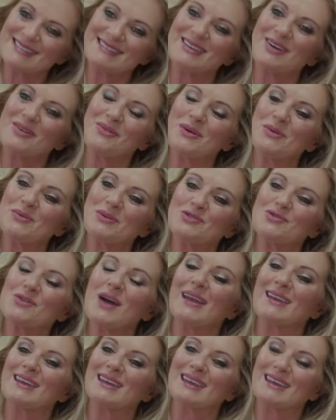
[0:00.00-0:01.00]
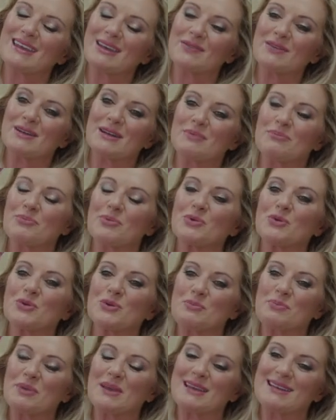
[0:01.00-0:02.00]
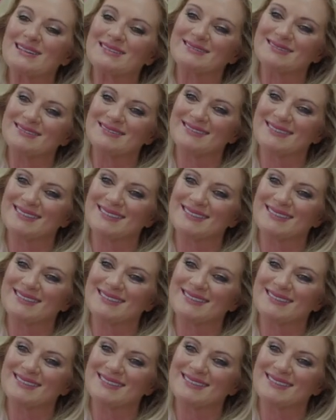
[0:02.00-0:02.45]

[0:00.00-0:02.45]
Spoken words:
So we were trying to give it a broad appeal.